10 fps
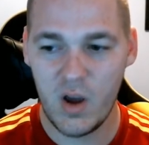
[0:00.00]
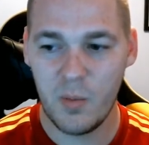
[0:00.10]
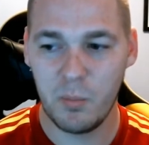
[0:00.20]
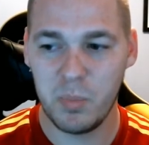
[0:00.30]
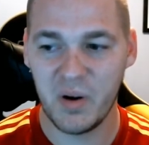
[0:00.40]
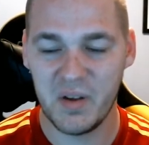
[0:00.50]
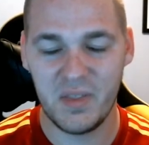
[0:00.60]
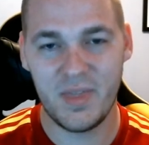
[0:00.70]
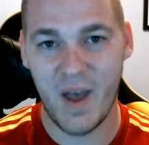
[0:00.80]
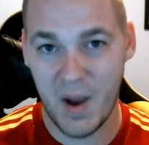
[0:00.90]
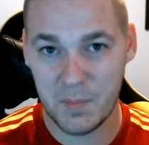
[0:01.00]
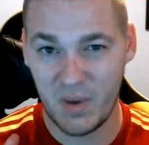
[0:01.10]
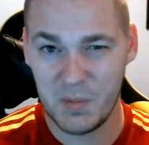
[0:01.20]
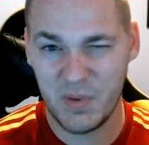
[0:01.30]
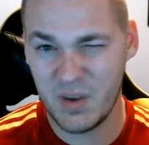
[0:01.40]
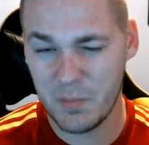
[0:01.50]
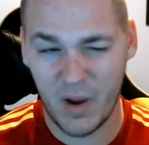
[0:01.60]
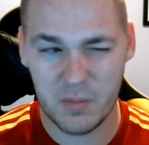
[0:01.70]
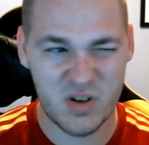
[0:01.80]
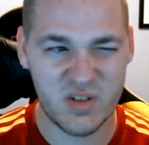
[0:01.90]
but that may be
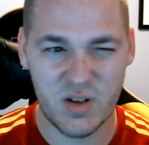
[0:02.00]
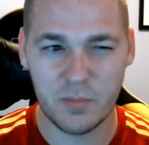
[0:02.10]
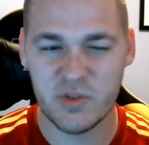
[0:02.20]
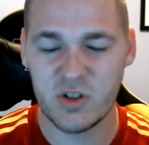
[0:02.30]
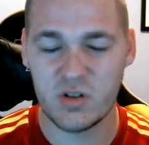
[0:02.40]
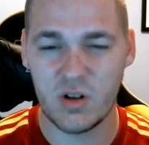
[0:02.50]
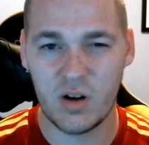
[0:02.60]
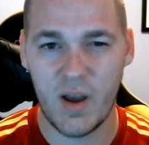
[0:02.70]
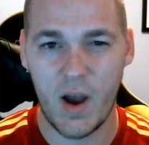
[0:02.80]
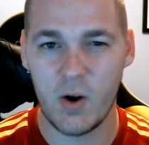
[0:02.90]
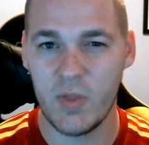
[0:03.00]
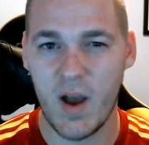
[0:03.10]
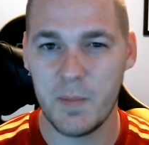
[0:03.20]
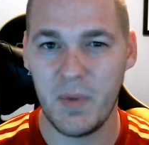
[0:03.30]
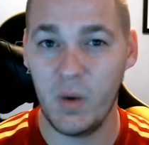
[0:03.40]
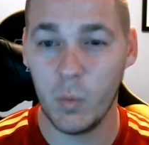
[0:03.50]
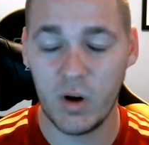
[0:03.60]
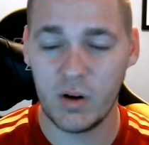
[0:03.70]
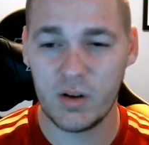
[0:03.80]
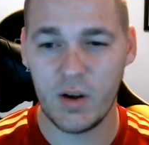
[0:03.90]
my presumption on how that may
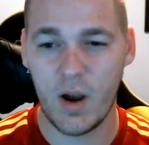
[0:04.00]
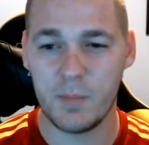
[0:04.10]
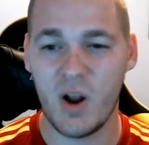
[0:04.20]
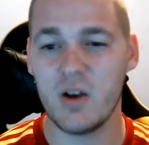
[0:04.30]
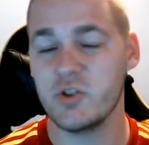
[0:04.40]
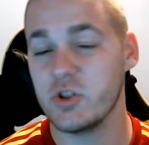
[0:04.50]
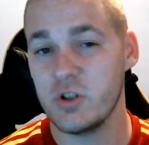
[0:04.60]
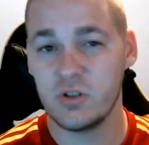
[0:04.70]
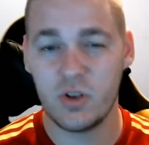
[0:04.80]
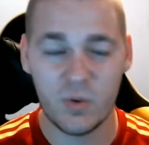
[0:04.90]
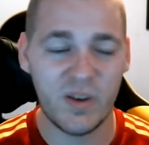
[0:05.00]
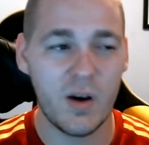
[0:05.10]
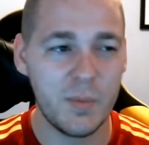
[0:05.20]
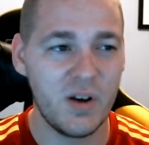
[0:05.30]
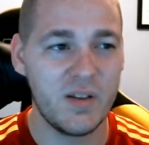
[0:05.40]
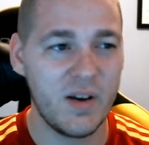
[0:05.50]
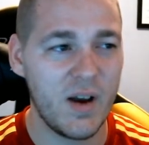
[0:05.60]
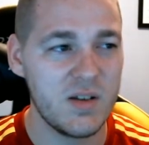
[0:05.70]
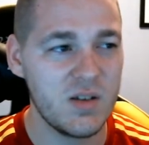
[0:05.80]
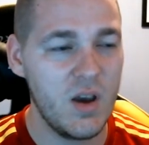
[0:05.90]
work. I'm not sure, don't count me on that,
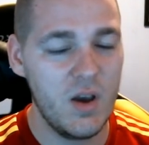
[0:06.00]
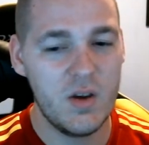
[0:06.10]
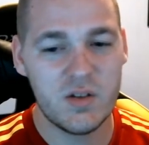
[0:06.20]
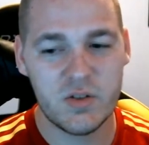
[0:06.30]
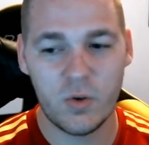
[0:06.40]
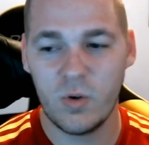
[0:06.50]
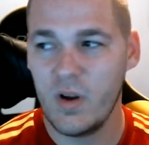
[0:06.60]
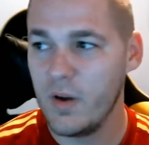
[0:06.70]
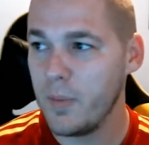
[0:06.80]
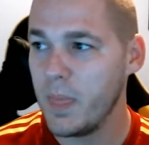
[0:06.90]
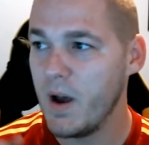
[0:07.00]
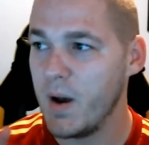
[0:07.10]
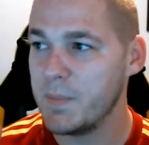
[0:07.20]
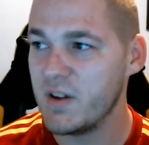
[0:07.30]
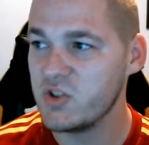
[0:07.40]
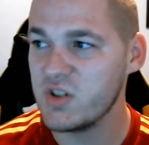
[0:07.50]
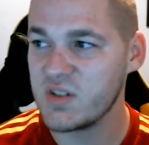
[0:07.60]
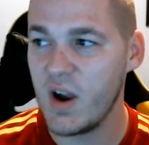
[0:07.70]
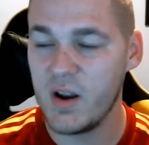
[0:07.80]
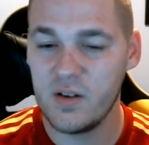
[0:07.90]
guys. So that's
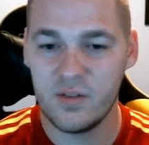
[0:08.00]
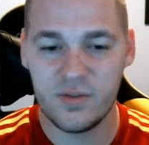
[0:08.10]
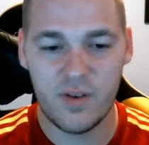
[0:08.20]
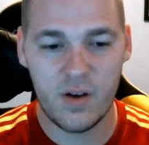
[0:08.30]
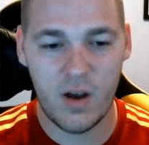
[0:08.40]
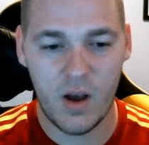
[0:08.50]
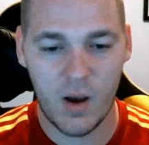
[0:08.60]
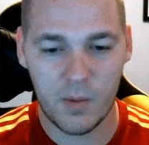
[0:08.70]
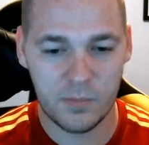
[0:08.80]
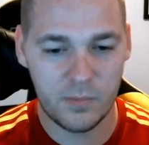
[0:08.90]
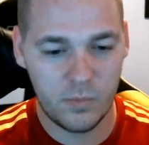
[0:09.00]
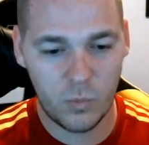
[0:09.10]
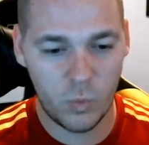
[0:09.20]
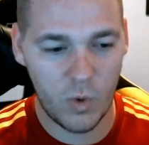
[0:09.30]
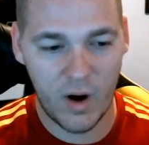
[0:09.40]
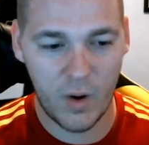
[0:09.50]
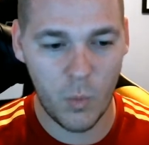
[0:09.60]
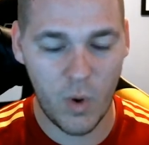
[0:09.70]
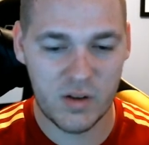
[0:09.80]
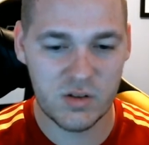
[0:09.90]
just kind of where I
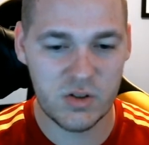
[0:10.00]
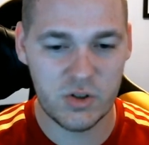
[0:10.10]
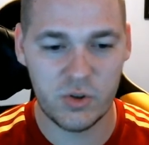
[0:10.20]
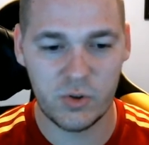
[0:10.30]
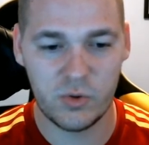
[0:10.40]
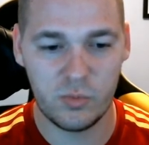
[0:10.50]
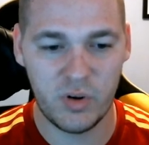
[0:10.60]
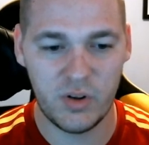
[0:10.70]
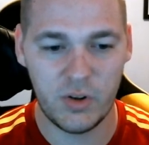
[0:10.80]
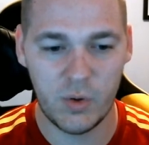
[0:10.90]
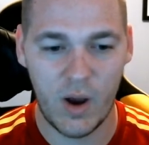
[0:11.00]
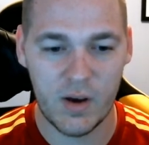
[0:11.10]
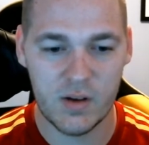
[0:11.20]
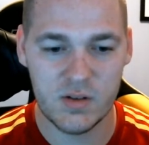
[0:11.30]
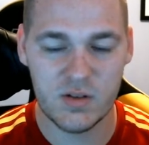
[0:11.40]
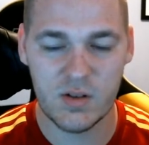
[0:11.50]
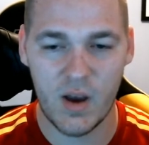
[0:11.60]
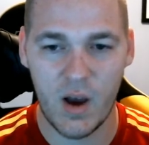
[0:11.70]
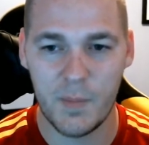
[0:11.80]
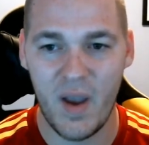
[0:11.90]
wanted to bring you guys
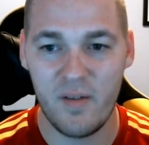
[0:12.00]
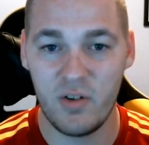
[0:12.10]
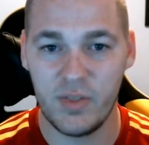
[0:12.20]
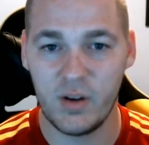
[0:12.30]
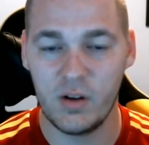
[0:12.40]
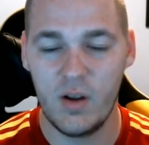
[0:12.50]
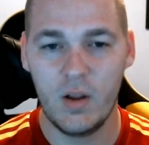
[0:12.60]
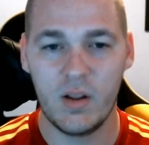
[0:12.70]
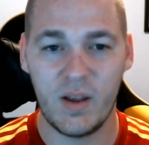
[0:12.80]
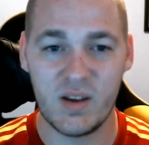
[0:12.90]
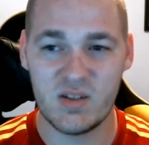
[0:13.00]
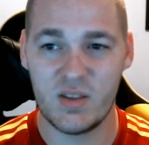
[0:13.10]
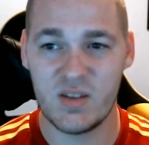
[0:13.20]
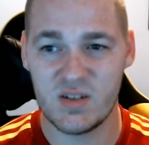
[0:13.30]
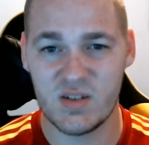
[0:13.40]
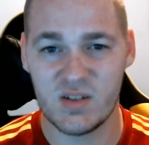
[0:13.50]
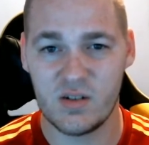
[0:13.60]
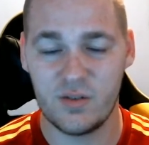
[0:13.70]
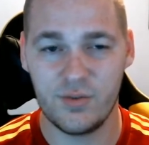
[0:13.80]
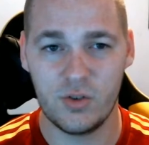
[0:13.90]
everything. Like I said, this
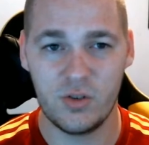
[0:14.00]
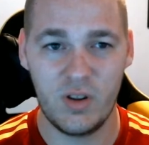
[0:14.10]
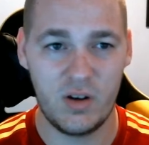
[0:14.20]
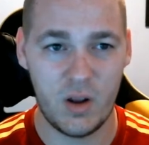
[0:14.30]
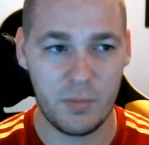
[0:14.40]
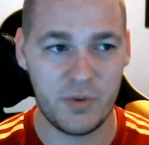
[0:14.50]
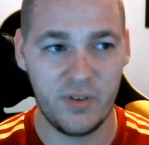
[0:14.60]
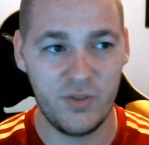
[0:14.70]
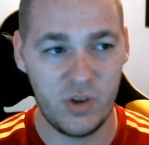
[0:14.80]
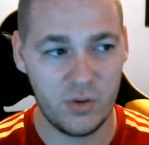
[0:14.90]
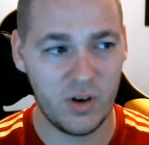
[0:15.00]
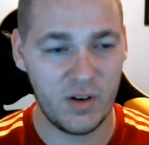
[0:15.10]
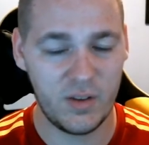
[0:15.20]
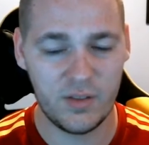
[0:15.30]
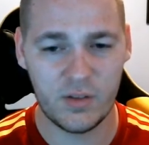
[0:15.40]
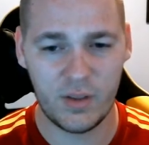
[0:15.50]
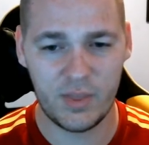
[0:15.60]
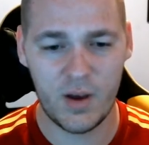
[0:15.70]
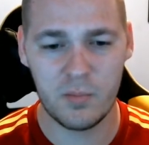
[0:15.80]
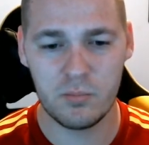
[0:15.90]
isn't a full in-depth review or anything
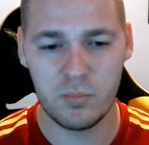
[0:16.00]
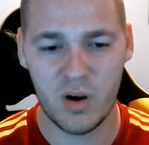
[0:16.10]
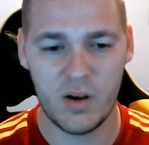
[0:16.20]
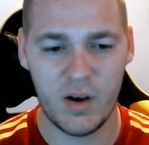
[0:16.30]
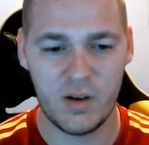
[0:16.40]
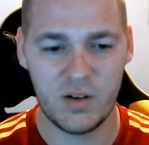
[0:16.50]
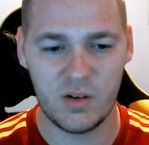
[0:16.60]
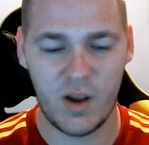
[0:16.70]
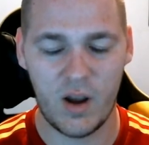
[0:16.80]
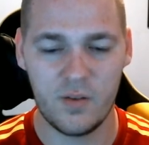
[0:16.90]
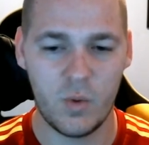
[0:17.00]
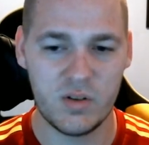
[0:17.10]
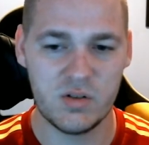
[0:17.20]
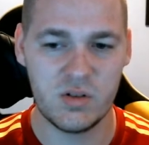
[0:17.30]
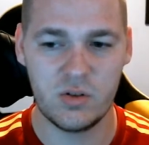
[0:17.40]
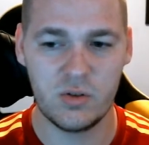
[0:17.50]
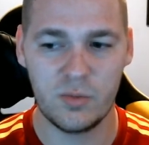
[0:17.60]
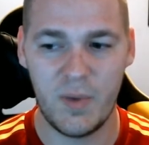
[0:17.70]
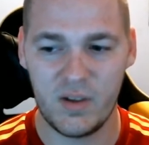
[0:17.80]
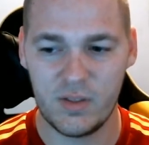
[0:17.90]
like that, but I did kind of want to
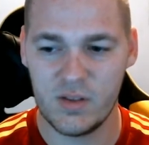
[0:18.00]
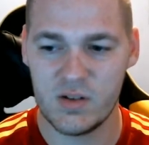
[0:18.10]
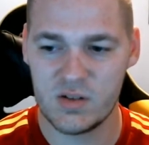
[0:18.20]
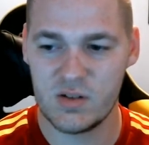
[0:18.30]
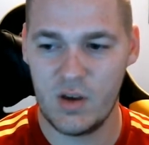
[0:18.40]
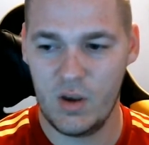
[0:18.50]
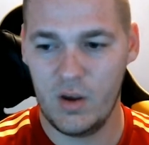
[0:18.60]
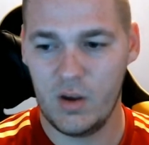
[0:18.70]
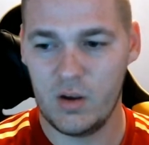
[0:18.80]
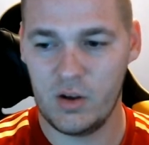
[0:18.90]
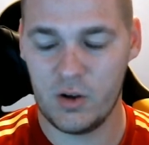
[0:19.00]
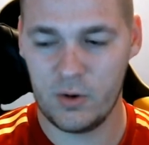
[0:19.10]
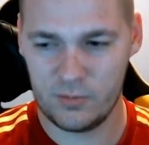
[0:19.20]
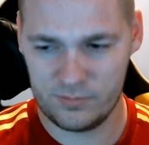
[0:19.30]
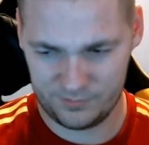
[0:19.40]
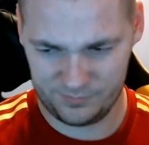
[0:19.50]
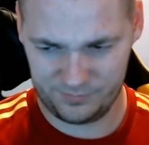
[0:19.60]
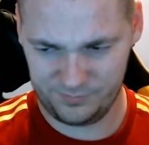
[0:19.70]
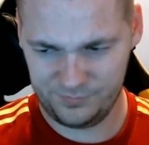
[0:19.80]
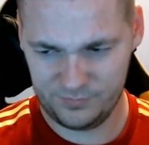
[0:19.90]
make this, you know,
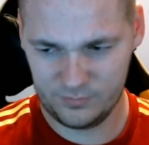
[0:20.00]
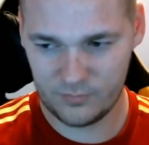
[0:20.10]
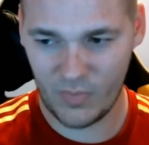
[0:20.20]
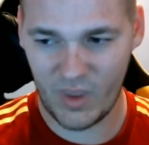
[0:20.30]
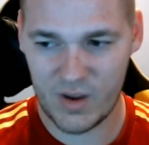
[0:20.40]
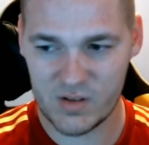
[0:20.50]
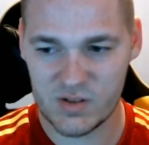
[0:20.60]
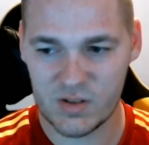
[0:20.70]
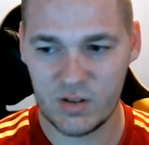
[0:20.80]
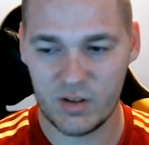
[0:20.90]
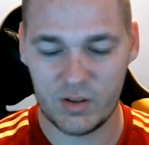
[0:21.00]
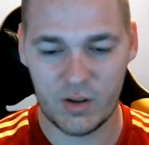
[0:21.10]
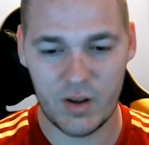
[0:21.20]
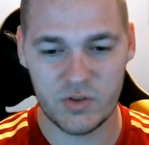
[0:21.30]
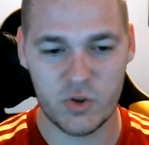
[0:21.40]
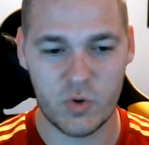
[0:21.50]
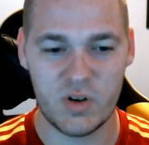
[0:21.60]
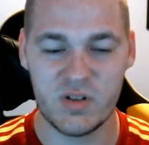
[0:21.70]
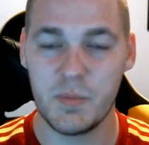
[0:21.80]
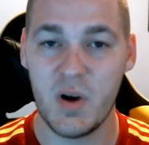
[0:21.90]
as clean and
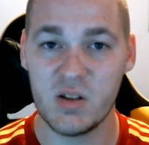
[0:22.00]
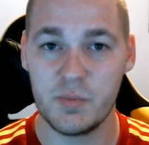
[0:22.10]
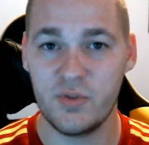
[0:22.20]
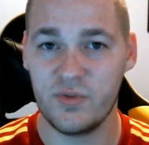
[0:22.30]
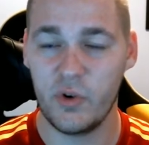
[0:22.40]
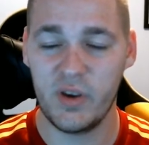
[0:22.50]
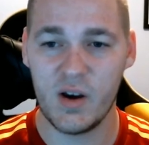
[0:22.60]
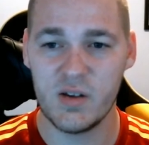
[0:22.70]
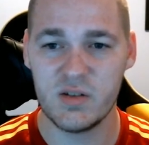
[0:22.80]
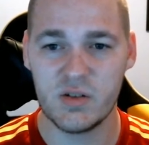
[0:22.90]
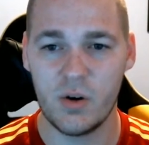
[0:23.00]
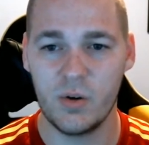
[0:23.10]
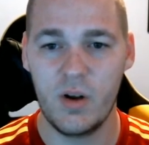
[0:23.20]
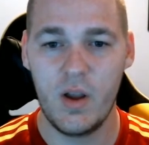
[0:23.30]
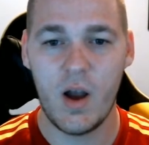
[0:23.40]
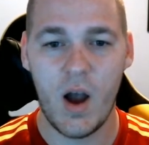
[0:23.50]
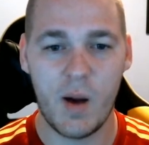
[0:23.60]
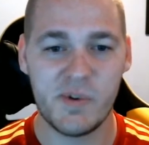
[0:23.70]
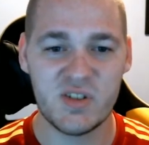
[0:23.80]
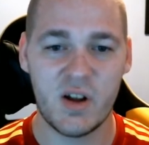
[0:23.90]
short as possible for you guys. So
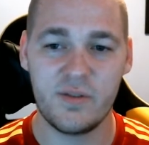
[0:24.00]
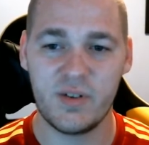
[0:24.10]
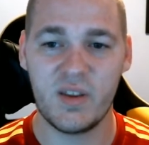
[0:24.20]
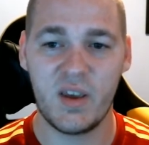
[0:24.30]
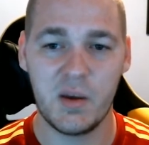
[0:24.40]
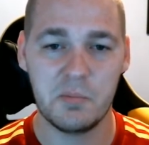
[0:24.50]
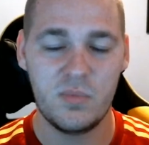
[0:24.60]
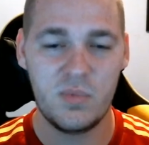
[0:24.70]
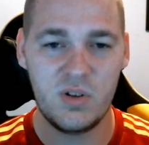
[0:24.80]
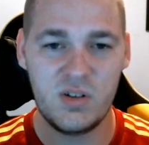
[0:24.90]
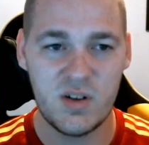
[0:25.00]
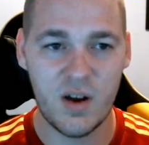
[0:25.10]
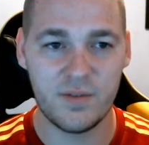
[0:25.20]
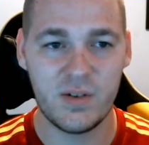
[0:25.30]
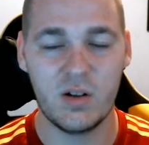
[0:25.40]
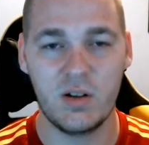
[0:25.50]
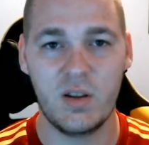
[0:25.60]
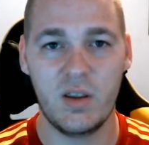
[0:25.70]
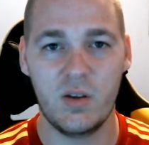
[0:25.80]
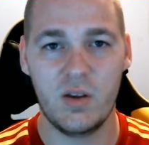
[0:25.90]
I'm excited for the game.
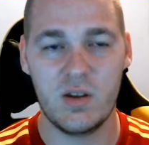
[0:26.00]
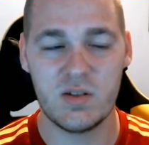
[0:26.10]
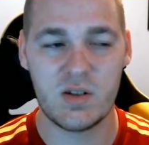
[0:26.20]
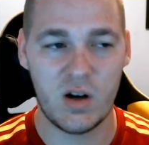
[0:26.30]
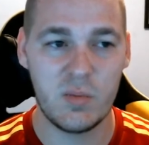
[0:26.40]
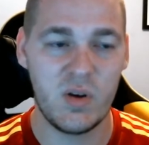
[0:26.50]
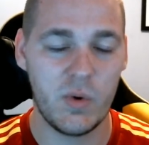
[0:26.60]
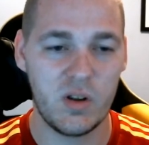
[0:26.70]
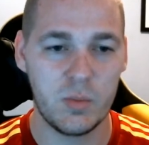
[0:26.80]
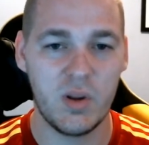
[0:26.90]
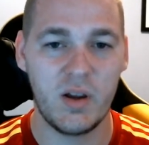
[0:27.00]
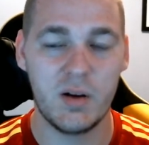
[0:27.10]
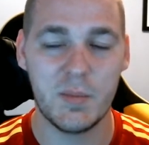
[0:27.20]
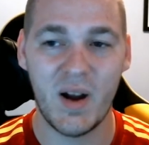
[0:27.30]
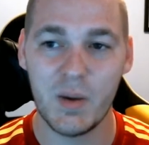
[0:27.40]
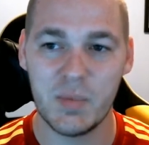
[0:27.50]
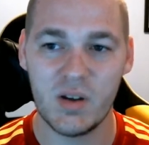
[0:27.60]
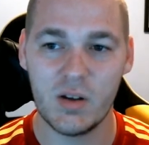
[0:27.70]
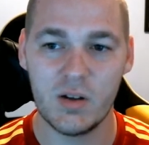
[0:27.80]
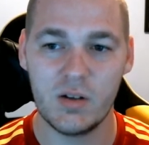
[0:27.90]
Definitely is going to be worth playing in my
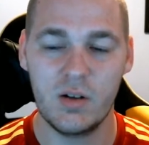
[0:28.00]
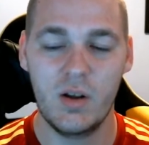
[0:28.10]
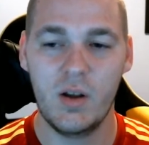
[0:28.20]
opinion.